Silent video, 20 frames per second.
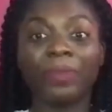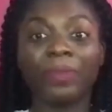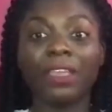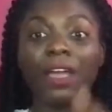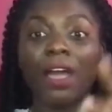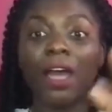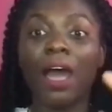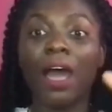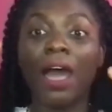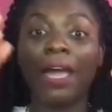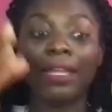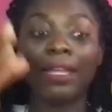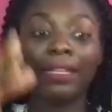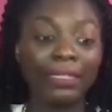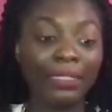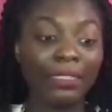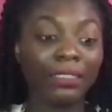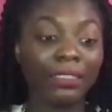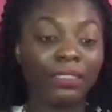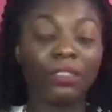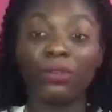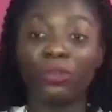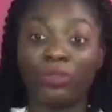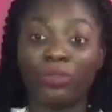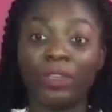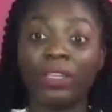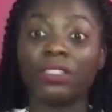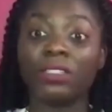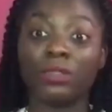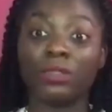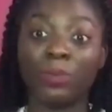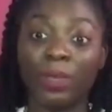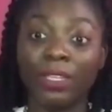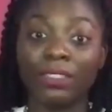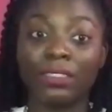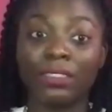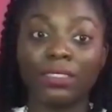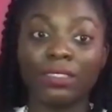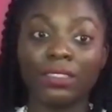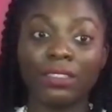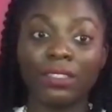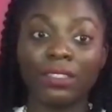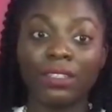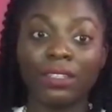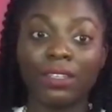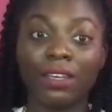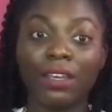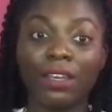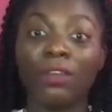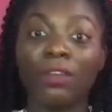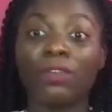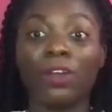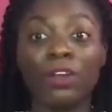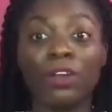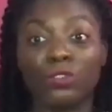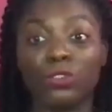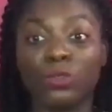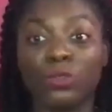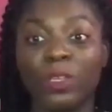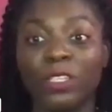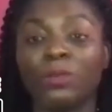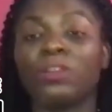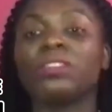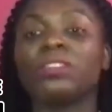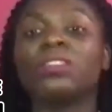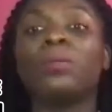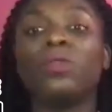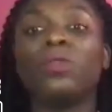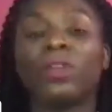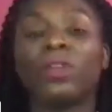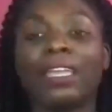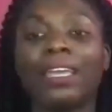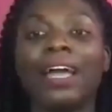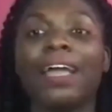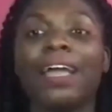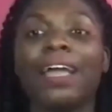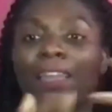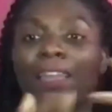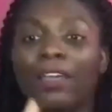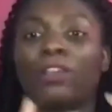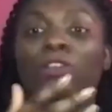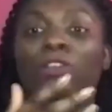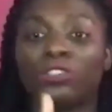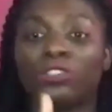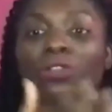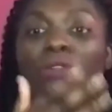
I need a theatre space, a rehearsal space. I'm looking at ecological